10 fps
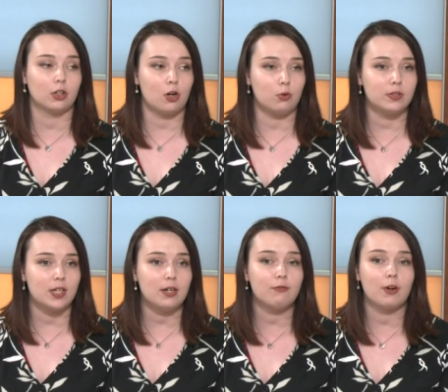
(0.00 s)

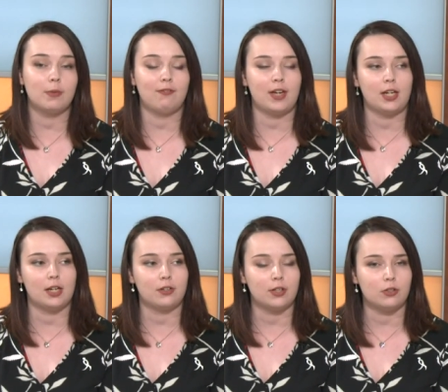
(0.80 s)
Coetzee from the Van
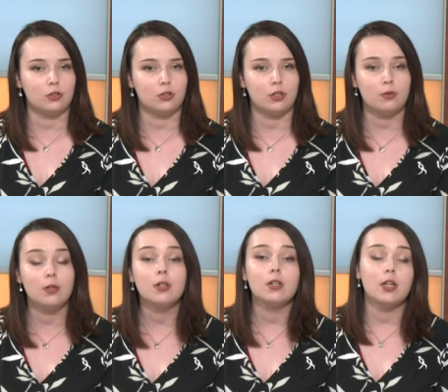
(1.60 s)
Andel Institute,
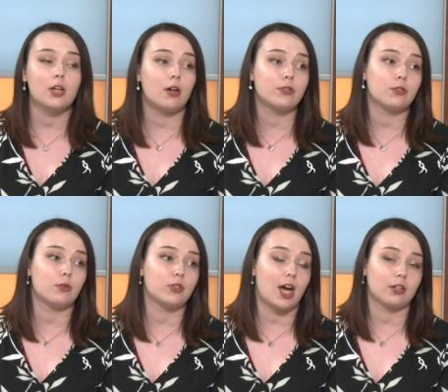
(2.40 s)
and also
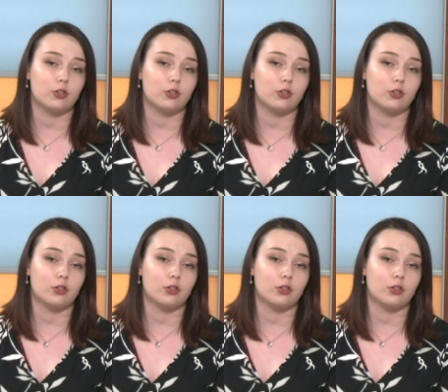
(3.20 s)
also Dr.